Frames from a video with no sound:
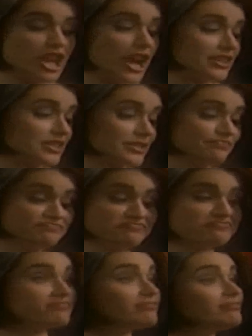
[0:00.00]
Jax.
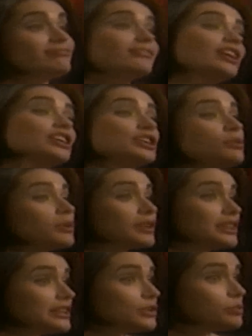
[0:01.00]
You are
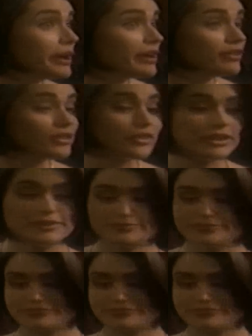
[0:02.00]
a little paranoid.